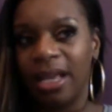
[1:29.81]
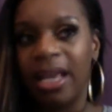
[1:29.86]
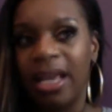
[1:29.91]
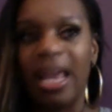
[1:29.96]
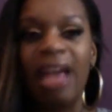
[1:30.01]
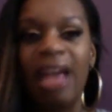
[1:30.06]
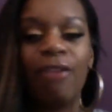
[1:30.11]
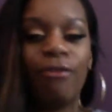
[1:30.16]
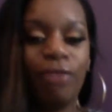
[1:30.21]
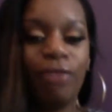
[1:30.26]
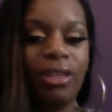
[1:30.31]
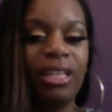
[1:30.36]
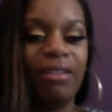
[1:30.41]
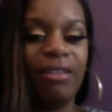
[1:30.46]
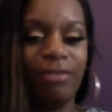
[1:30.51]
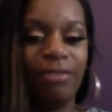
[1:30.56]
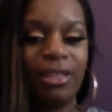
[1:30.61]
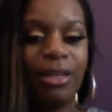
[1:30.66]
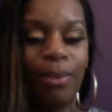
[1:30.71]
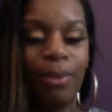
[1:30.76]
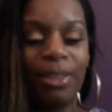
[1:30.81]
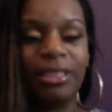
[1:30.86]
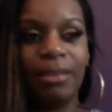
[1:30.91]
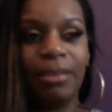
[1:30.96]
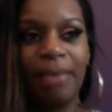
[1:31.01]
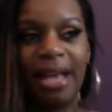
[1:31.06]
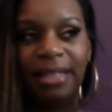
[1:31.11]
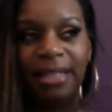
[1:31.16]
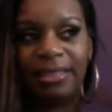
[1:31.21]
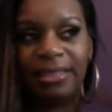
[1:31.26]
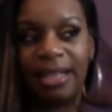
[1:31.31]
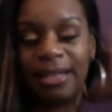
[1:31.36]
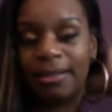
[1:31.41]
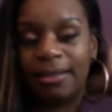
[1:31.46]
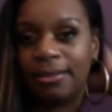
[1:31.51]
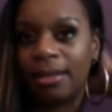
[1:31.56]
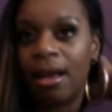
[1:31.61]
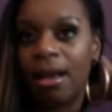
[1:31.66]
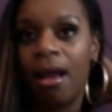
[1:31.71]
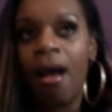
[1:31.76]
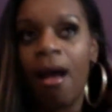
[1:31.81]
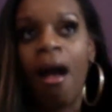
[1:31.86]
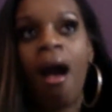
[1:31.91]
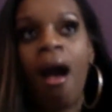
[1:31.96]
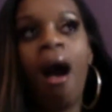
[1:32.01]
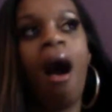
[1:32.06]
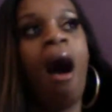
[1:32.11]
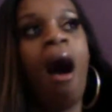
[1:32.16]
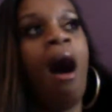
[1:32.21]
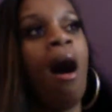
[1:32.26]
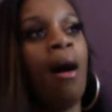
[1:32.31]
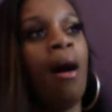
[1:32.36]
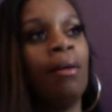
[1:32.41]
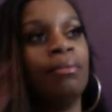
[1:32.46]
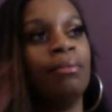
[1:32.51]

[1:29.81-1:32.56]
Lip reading: It really, really was amazing. I